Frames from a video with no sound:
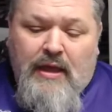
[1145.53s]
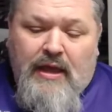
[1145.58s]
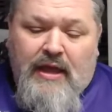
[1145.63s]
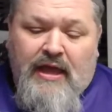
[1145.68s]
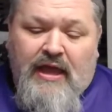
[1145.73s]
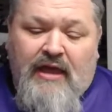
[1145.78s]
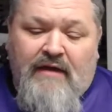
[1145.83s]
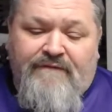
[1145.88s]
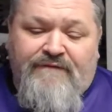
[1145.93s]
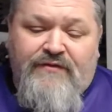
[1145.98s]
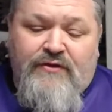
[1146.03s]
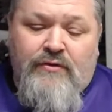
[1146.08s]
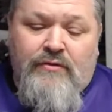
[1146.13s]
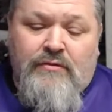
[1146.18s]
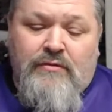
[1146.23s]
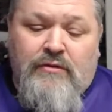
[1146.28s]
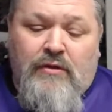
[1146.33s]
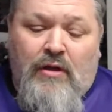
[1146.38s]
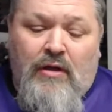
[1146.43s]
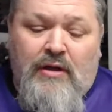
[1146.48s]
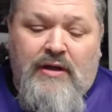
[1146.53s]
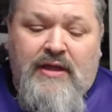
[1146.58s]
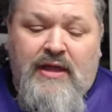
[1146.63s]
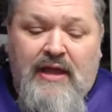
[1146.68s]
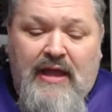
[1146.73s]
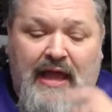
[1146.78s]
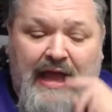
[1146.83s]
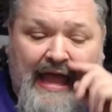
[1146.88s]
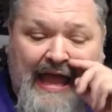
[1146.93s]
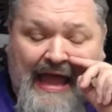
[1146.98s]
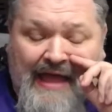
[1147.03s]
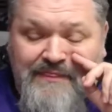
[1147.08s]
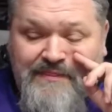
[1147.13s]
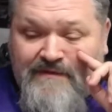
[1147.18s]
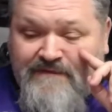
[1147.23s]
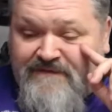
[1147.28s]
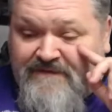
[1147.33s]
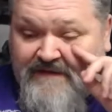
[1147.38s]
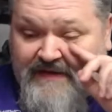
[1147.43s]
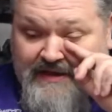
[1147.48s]
If you look at
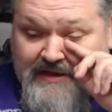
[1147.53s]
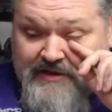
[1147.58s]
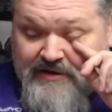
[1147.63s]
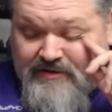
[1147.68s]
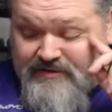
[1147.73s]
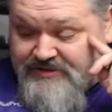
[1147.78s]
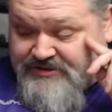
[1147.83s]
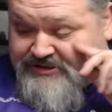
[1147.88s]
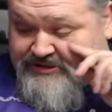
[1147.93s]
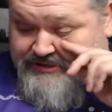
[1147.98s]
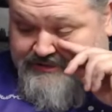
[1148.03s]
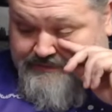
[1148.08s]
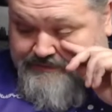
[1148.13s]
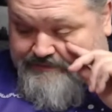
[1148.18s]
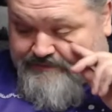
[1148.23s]
the figures